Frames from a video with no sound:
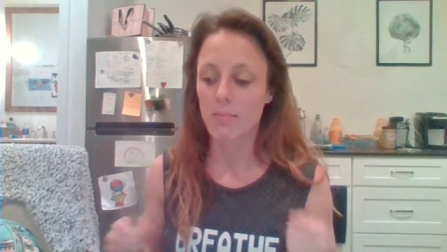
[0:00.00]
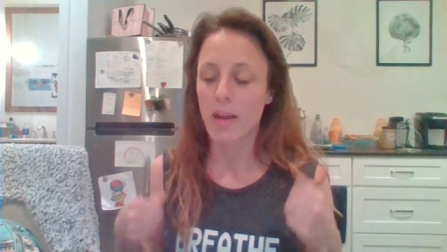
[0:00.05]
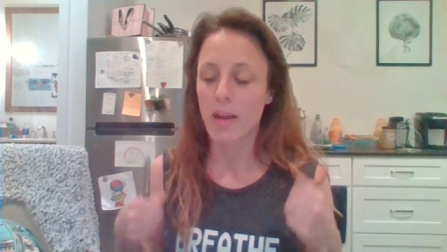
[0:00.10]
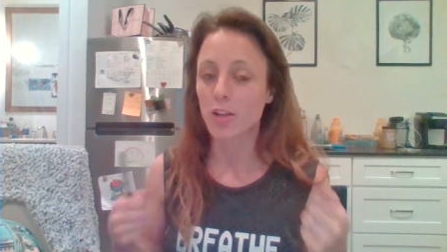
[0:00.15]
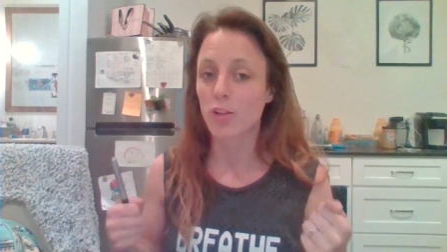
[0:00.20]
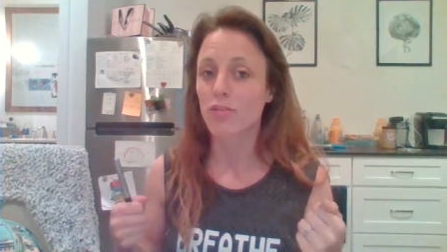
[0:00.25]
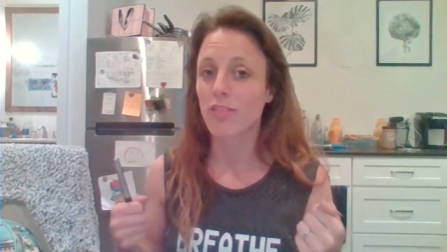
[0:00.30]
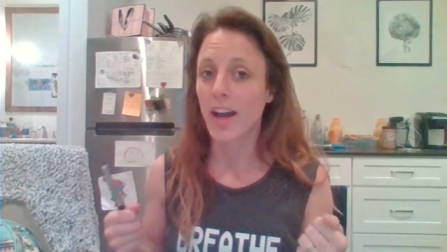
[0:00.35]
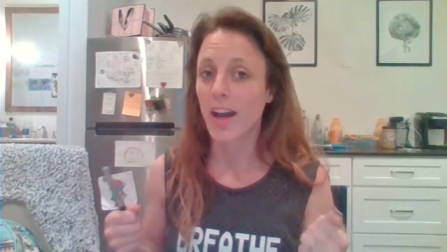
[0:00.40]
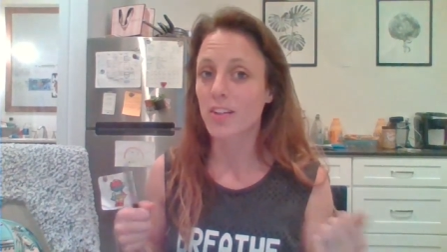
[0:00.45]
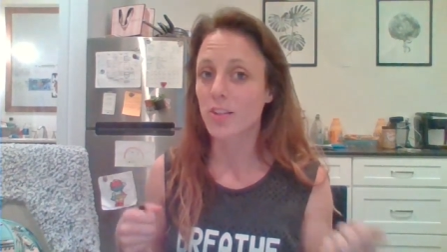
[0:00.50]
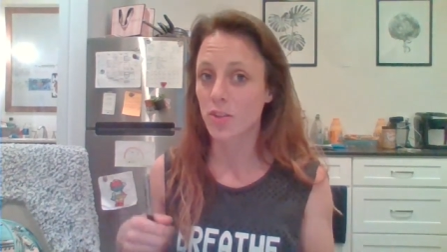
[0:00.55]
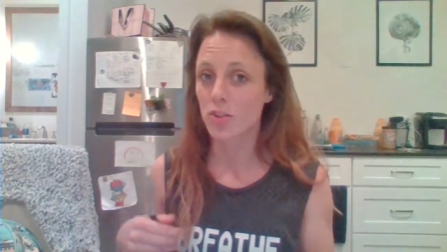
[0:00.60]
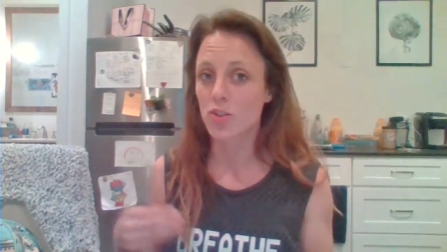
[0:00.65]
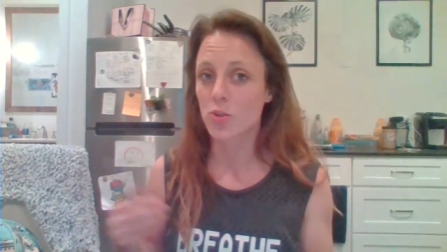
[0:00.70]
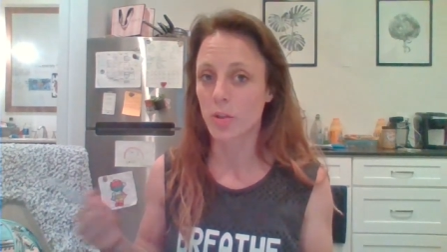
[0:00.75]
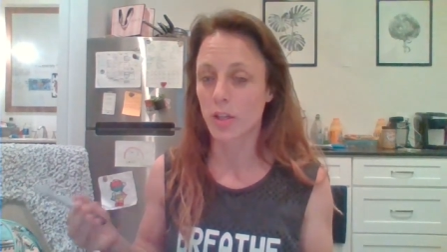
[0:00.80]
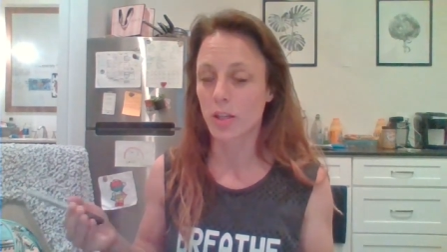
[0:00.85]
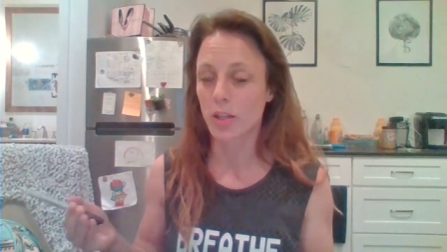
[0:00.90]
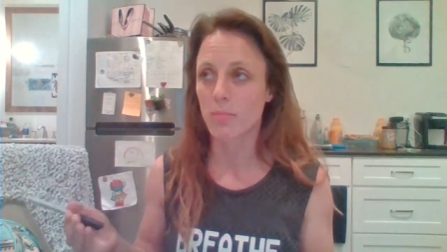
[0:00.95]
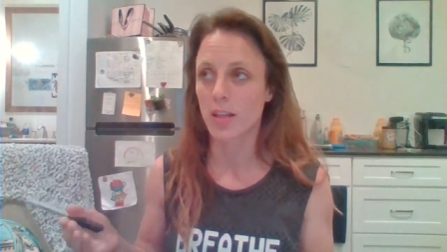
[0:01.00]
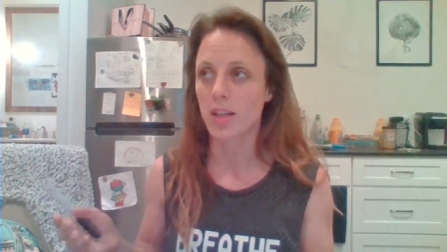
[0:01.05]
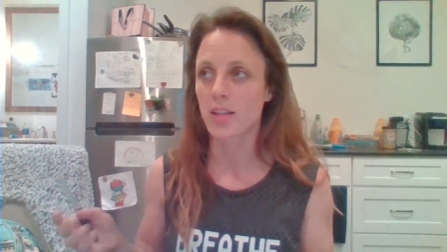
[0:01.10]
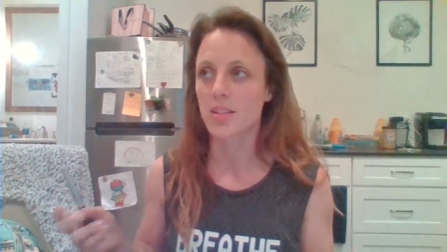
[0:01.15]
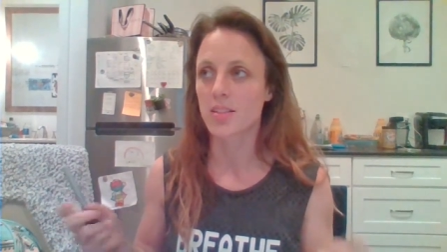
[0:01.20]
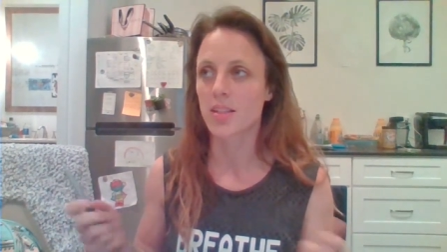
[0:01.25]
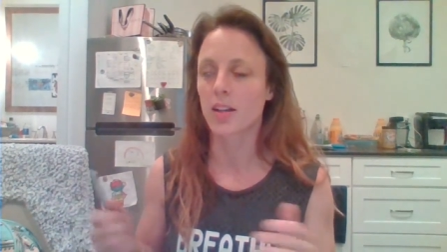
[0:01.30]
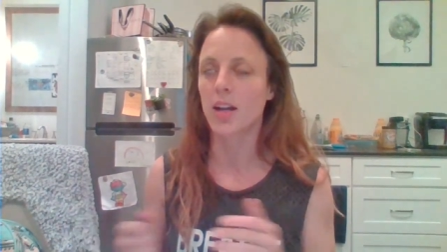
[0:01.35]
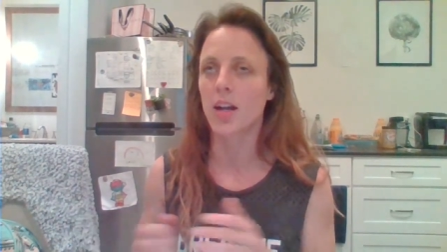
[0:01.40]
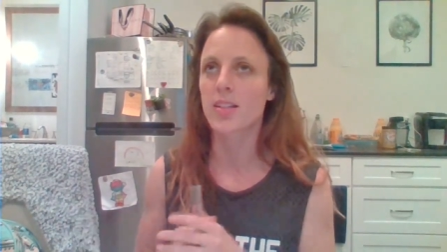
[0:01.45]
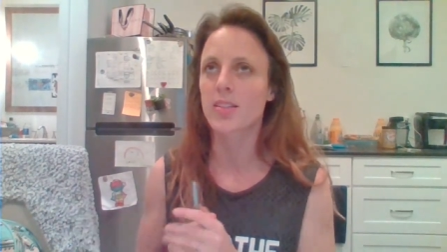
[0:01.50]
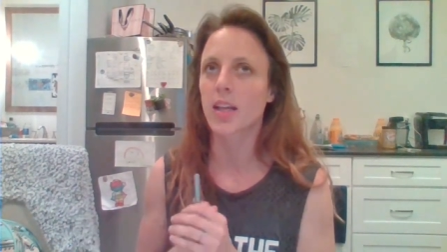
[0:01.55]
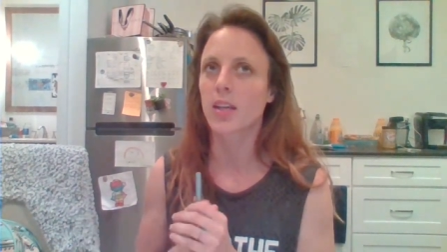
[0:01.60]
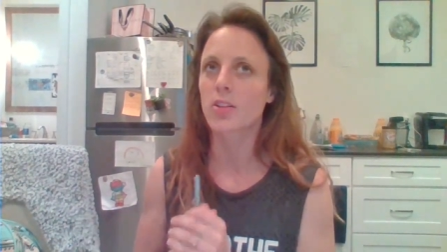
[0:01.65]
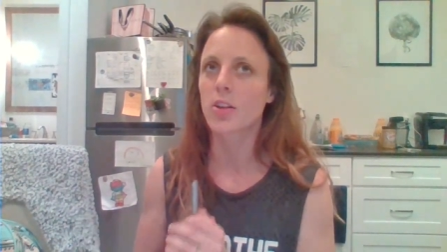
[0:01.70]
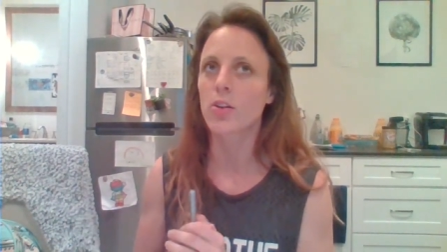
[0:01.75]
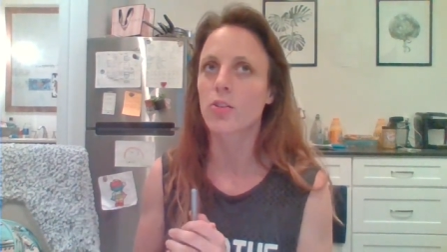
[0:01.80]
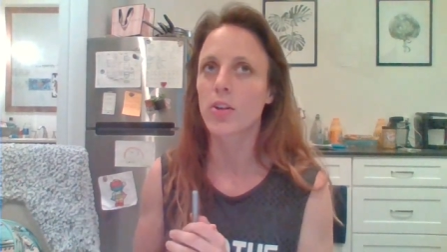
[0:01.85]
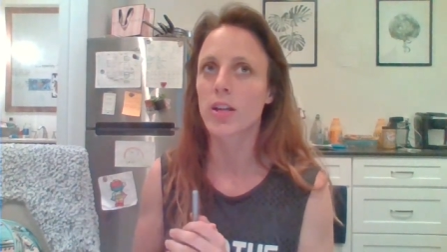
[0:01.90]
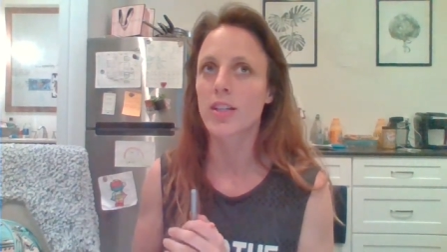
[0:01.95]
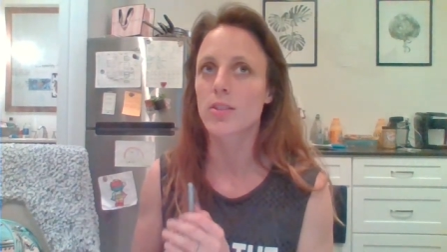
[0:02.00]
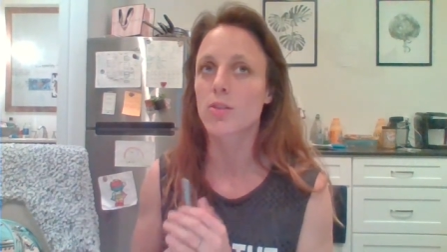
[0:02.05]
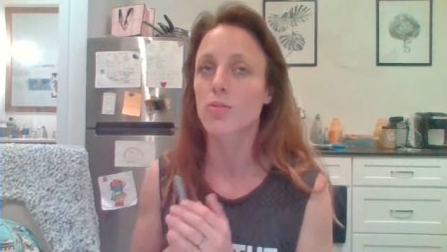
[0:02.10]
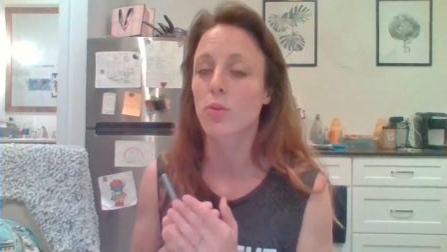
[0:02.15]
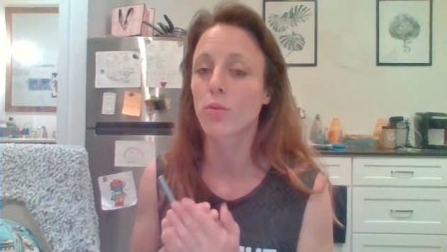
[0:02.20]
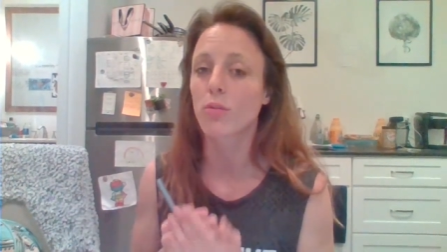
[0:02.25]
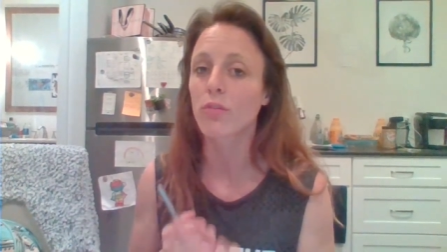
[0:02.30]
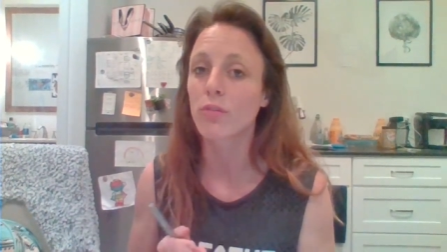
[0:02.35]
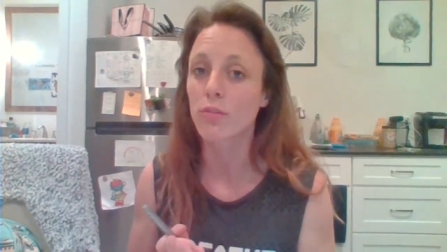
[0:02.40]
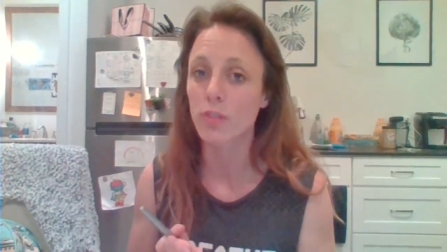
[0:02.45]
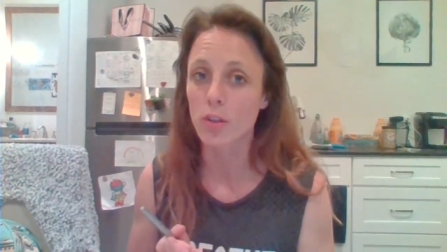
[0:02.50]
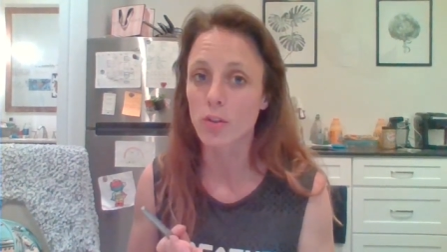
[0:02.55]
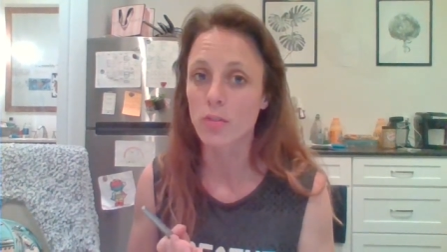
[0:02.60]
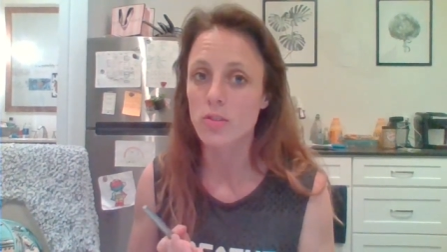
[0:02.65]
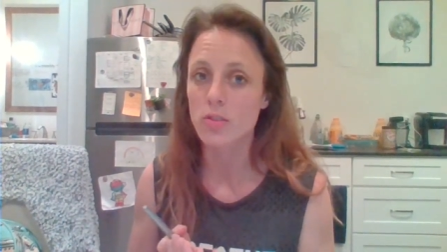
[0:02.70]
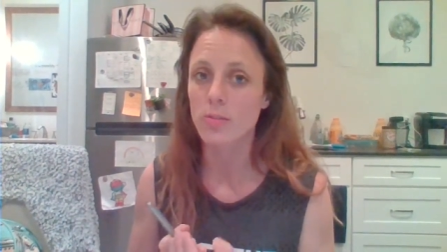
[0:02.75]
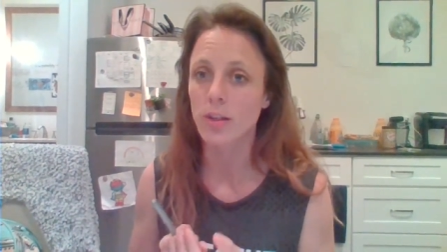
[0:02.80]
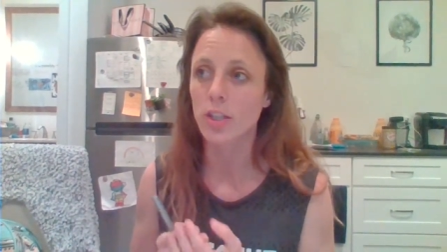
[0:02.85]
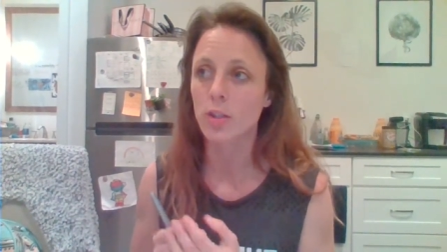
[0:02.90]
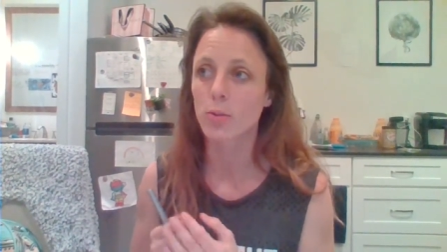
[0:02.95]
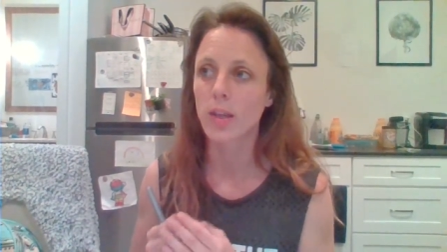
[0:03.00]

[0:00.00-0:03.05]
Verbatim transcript: manufacture joy and peace and God's like no grace those are fruits, right?